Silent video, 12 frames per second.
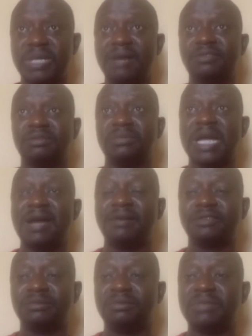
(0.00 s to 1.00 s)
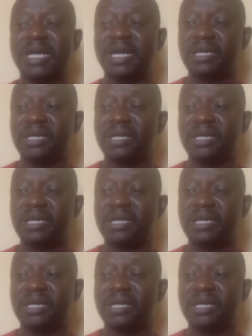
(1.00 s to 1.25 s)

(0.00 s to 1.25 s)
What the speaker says: I have some of my